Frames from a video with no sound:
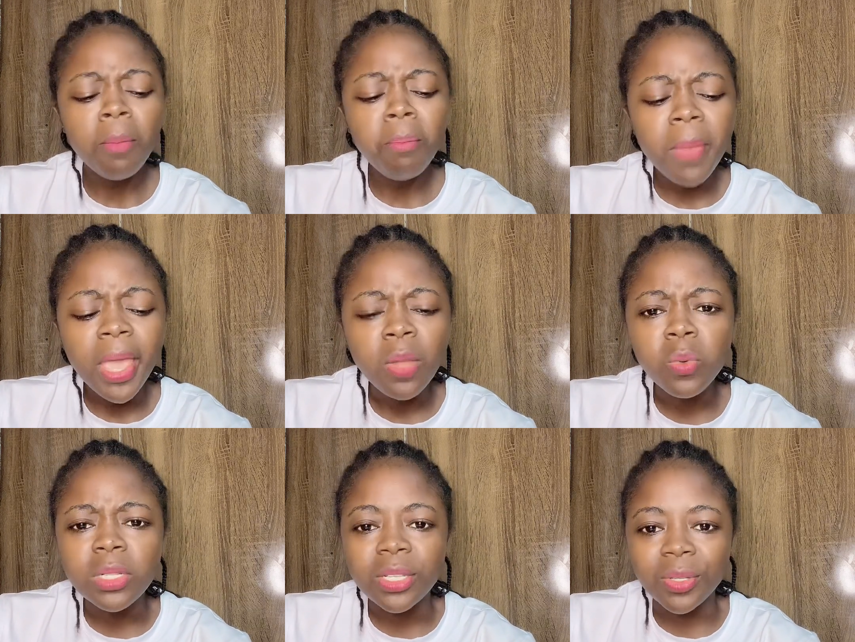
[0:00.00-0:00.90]
Many
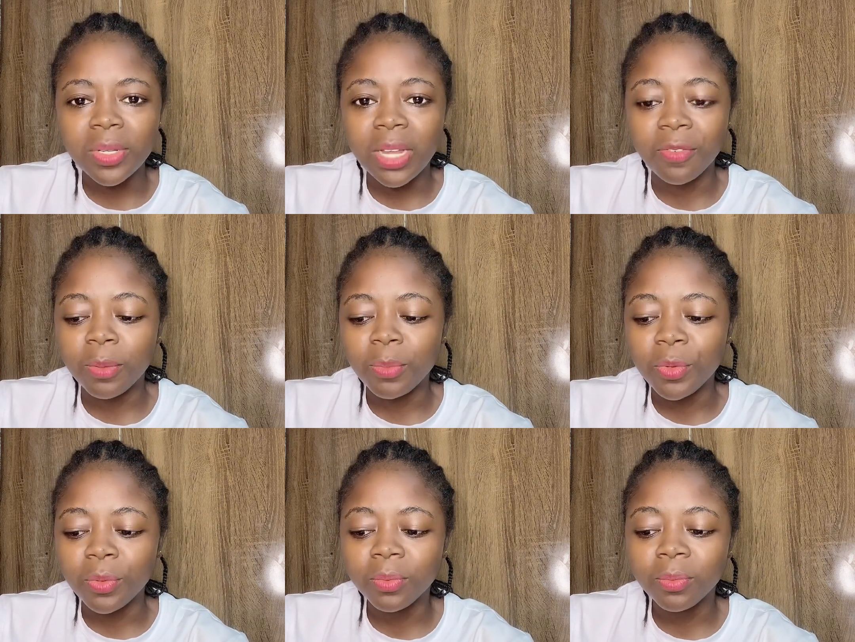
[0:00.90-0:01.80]
will disconnect from
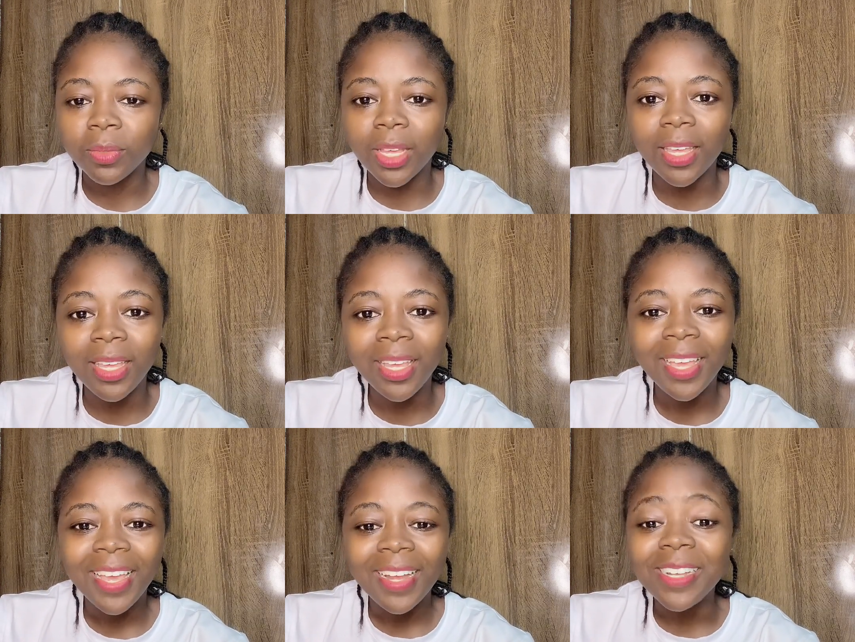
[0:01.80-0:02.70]
you.
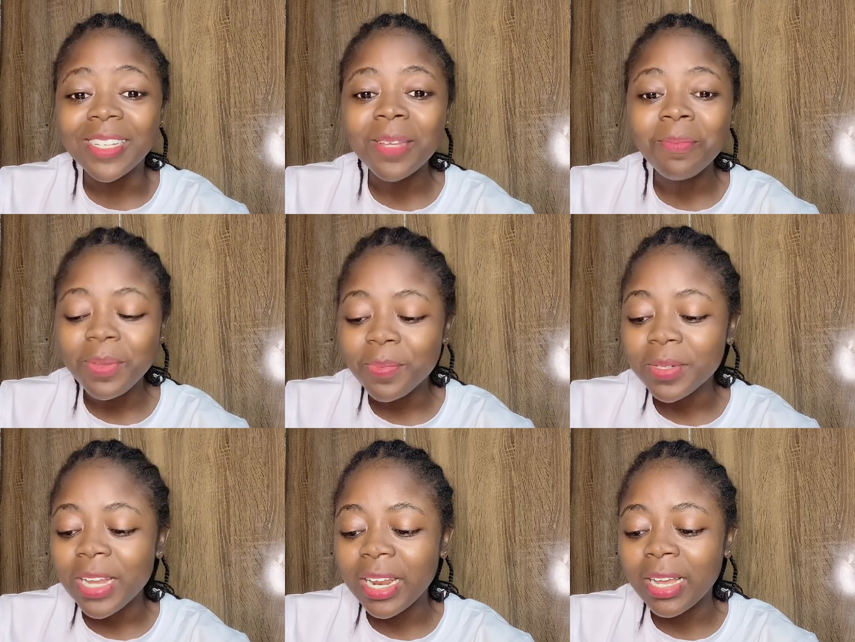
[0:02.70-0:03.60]
The same
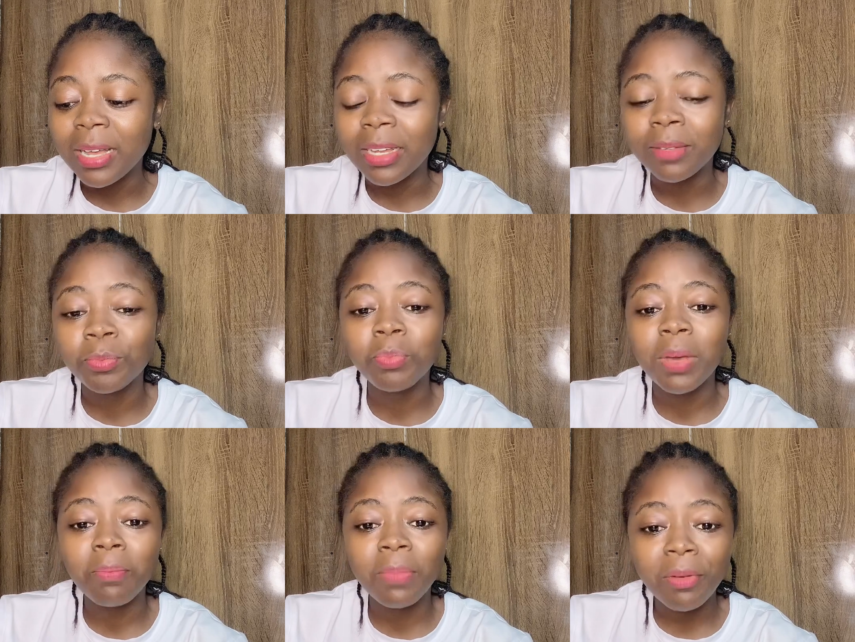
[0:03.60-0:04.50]
people that are
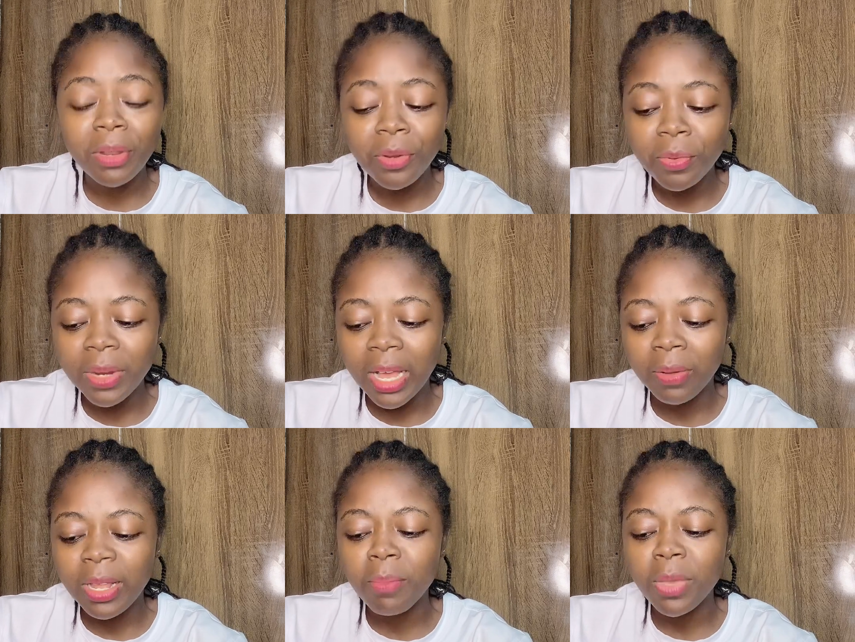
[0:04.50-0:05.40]
pampering you now,
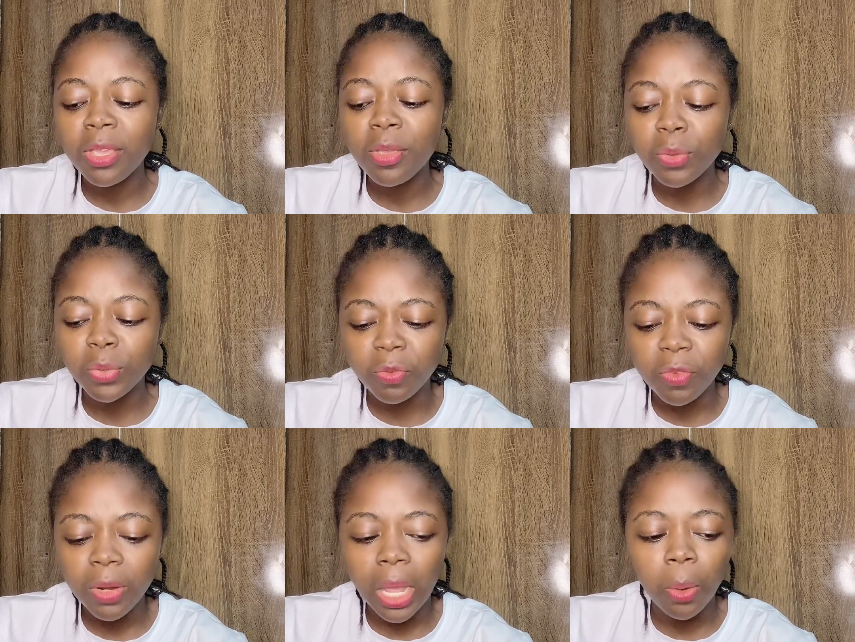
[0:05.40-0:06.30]
they are making you to
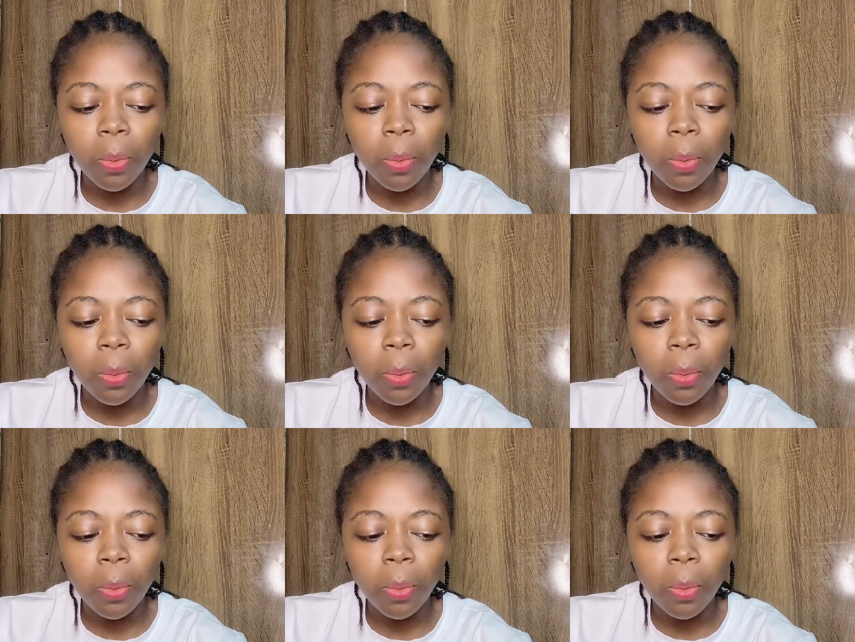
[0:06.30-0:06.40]
feel like,